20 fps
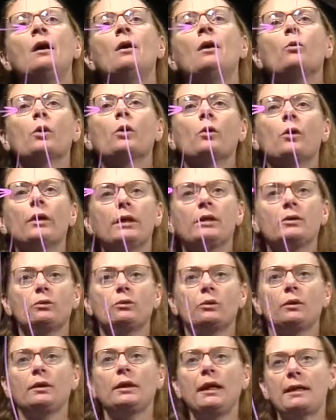We're going
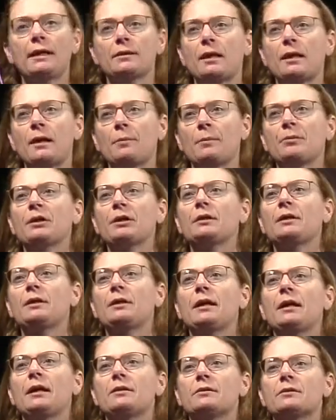into a less optically
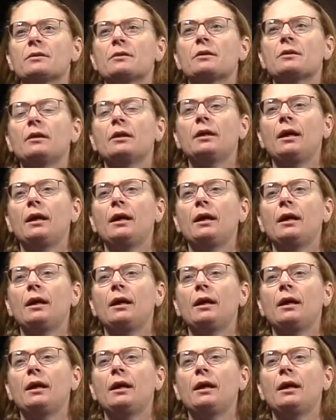dense,